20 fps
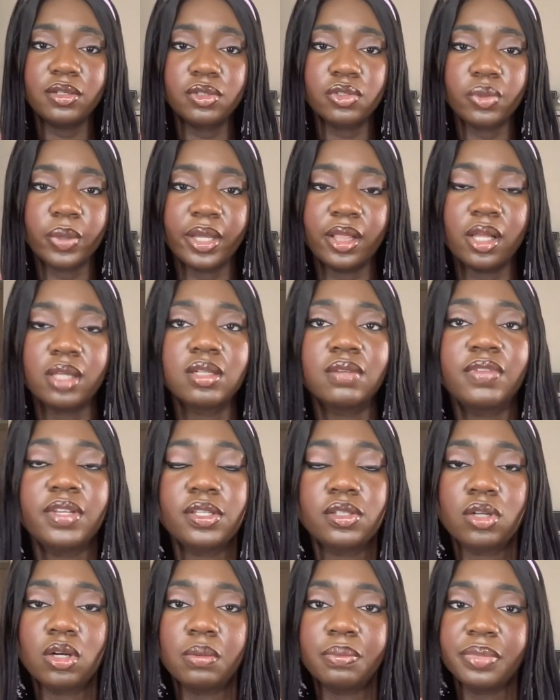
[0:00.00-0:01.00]
So a lot of
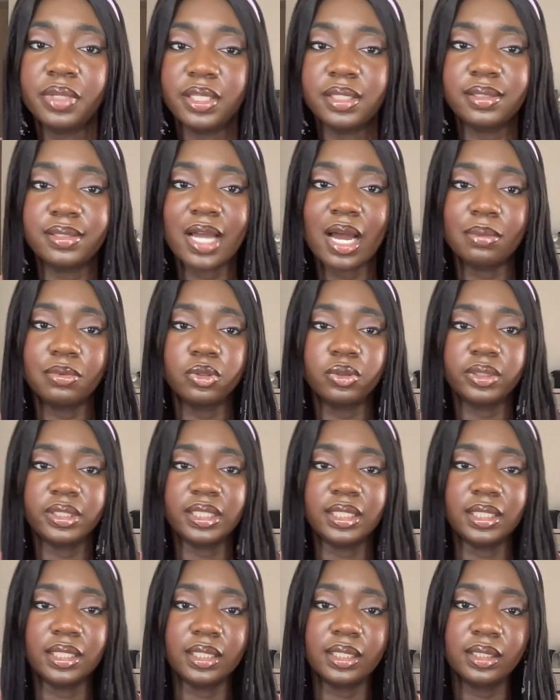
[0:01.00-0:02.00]
these companies dabbled
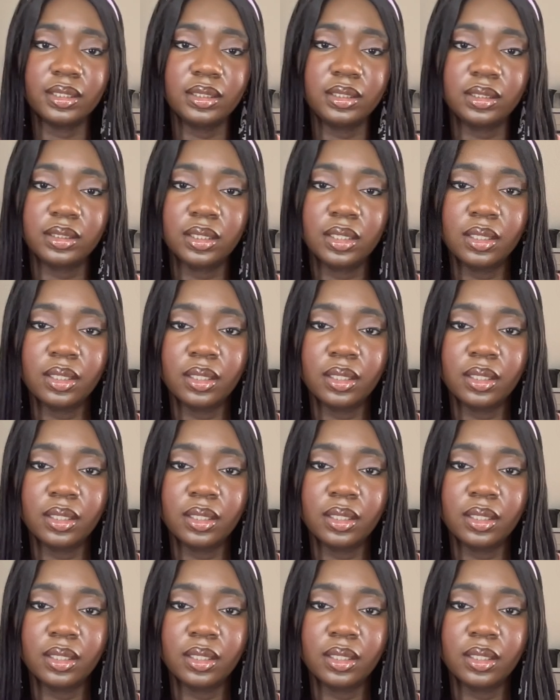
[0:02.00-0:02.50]
in it.